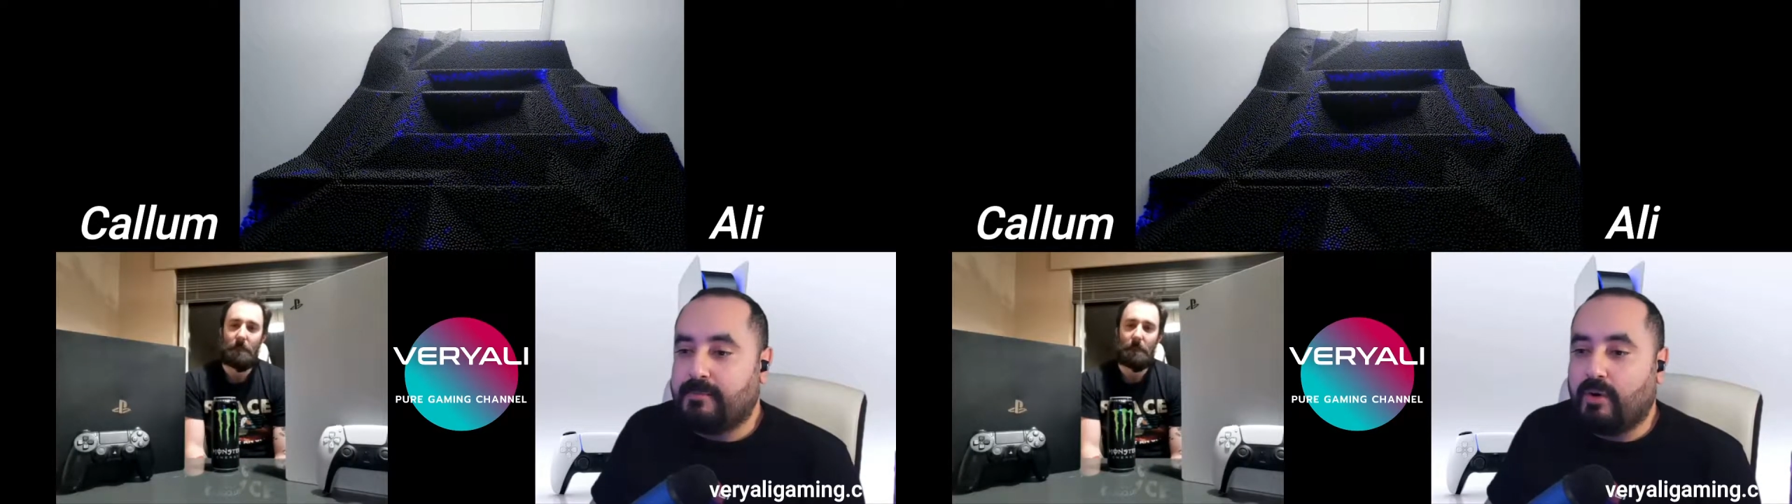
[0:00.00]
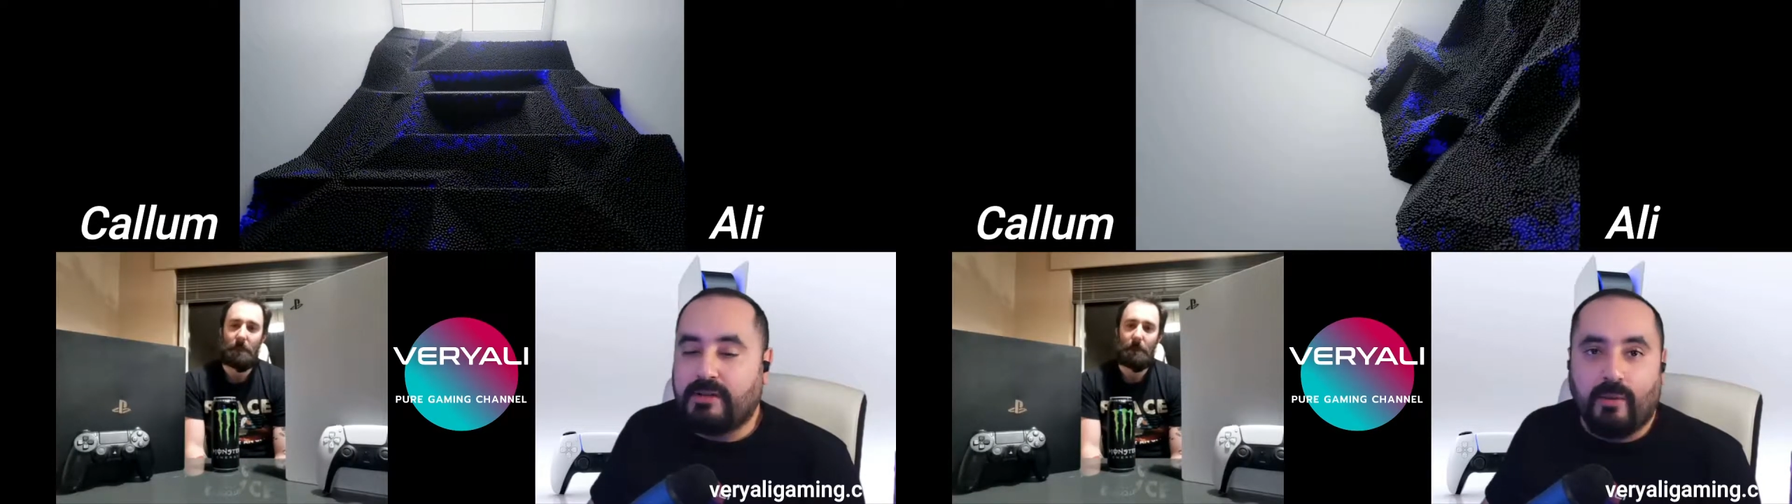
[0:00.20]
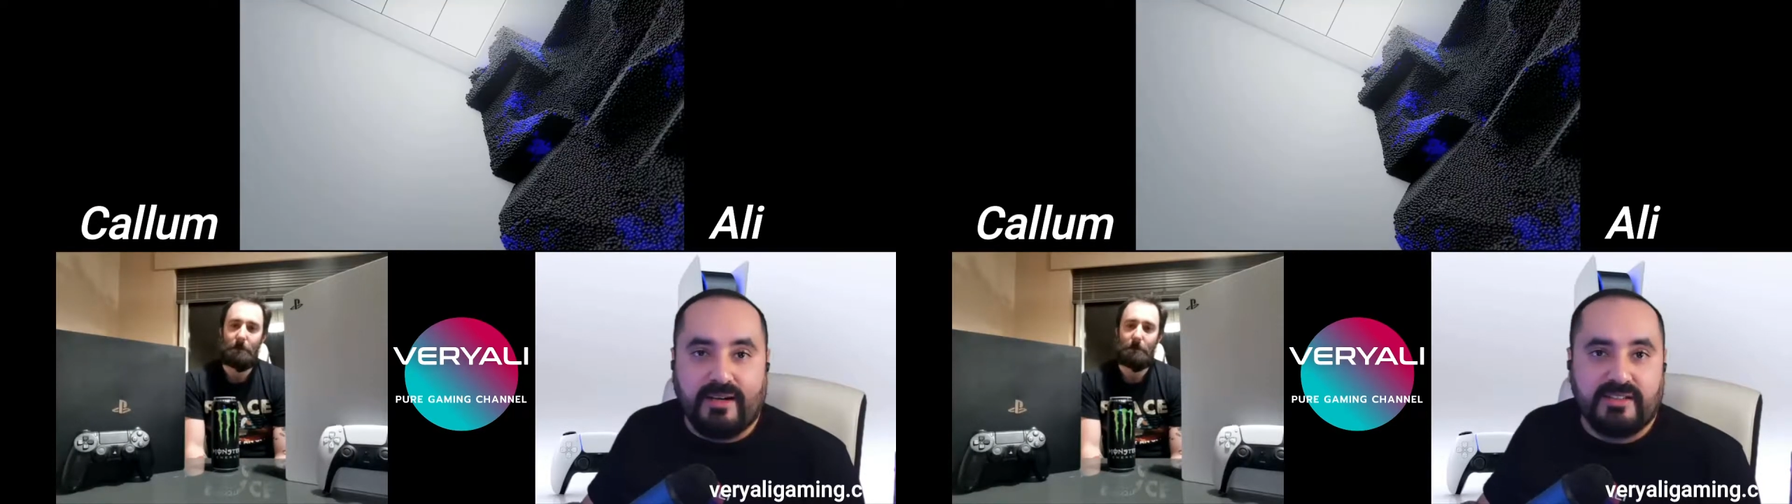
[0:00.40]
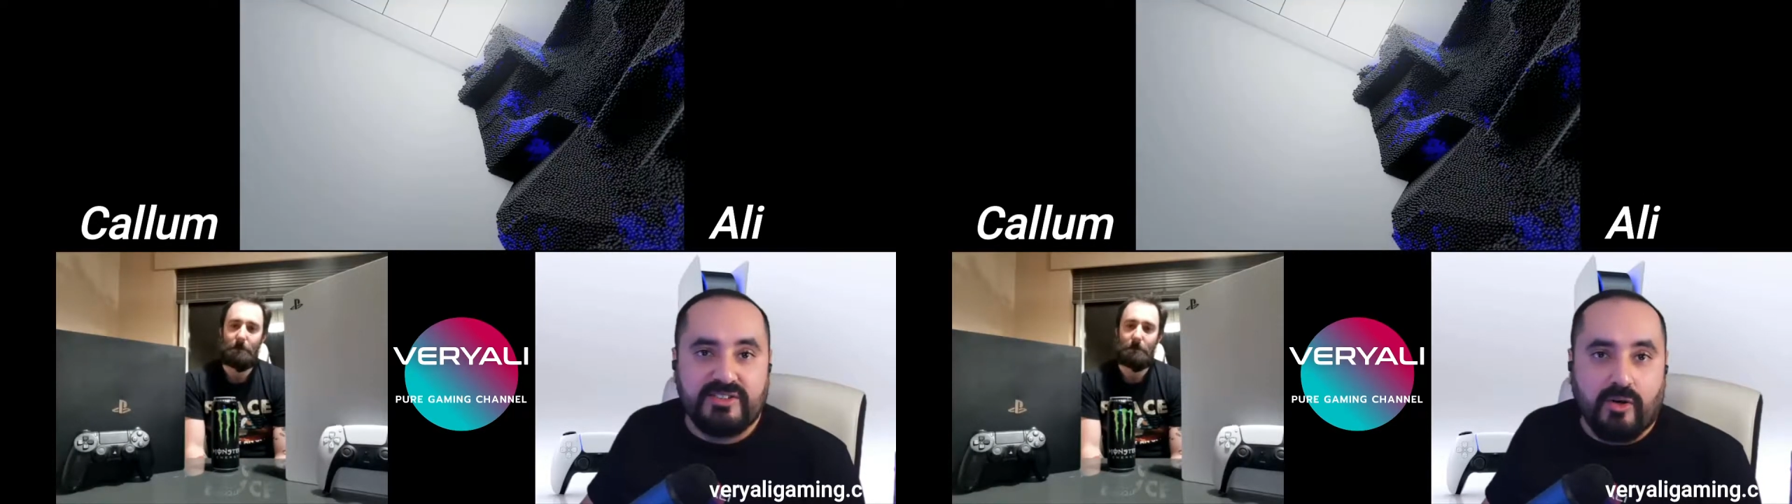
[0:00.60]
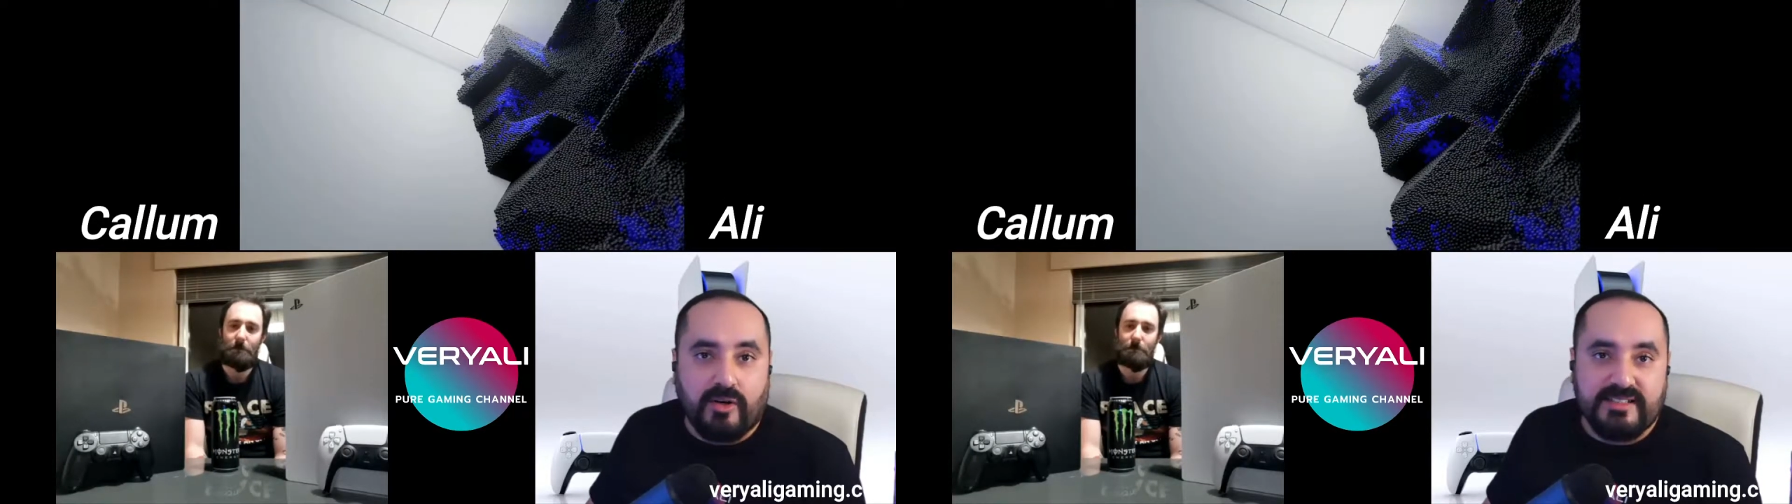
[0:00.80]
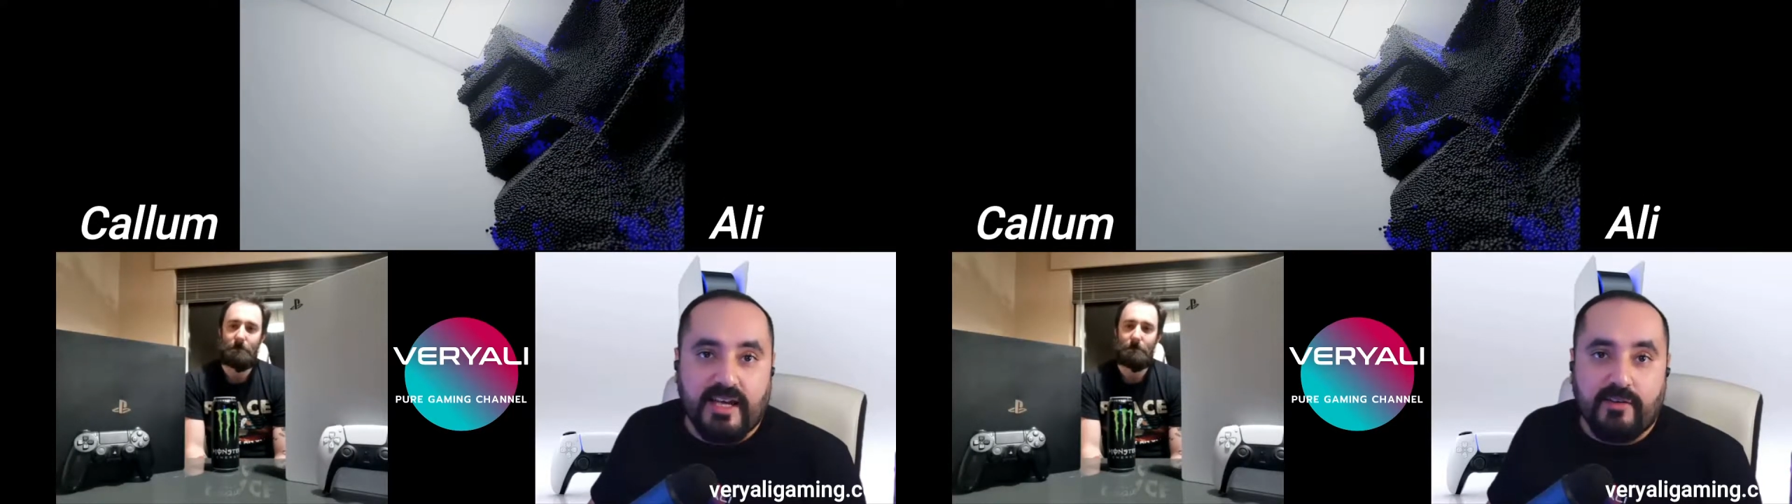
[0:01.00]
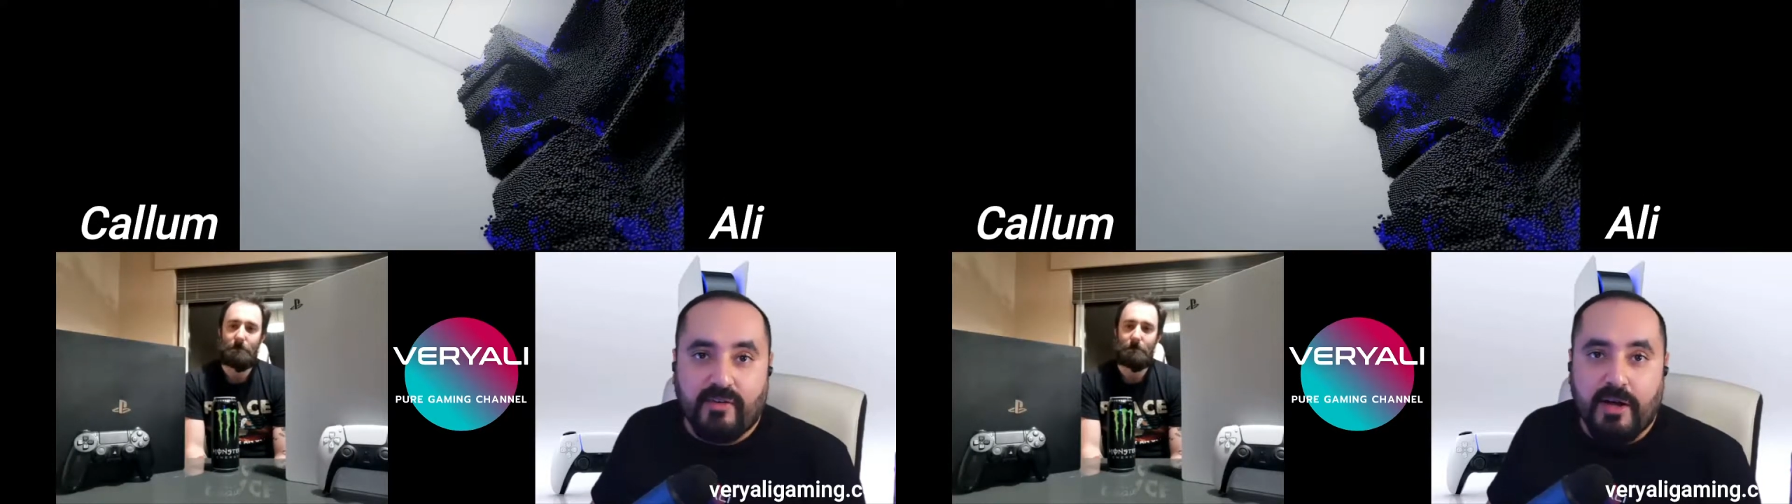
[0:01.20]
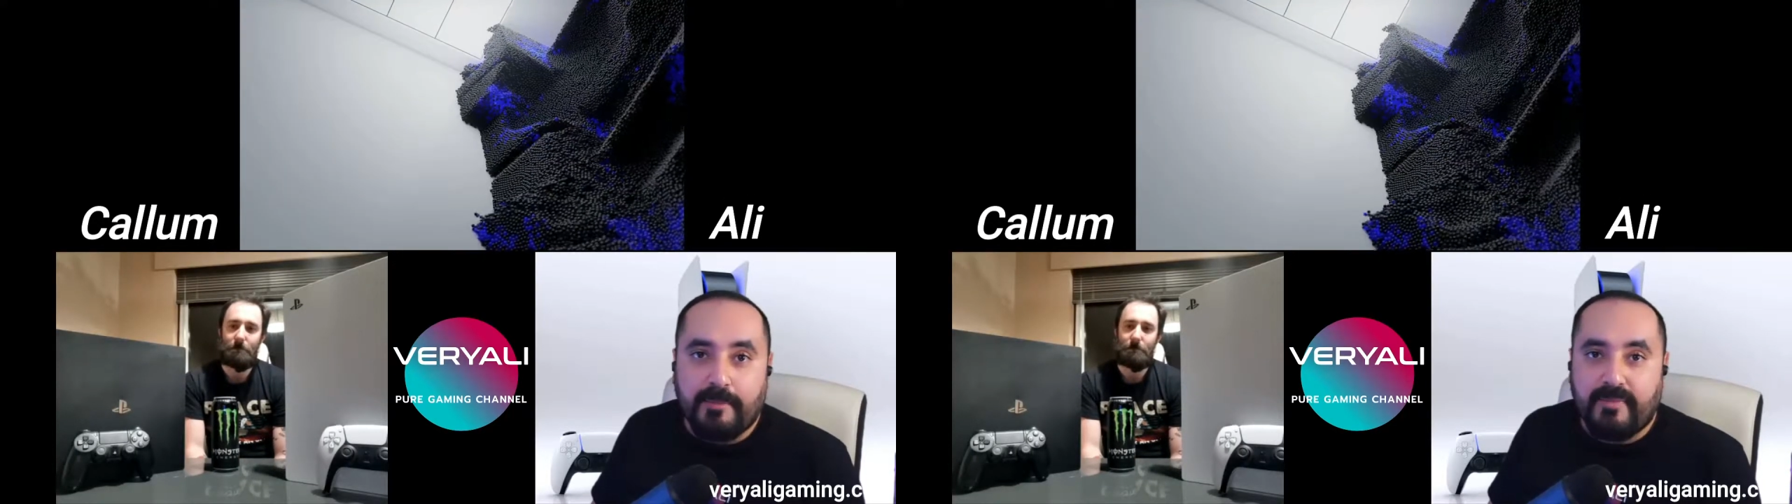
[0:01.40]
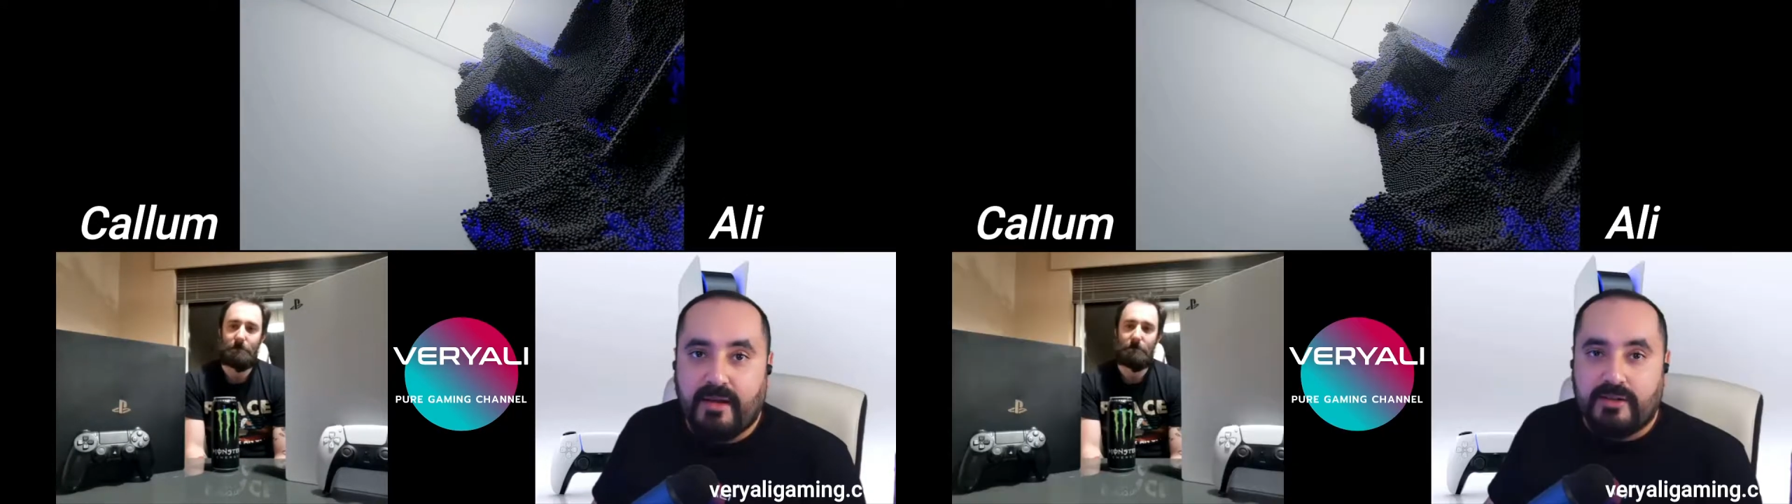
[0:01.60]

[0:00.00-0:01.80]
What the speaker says: on our Discord server.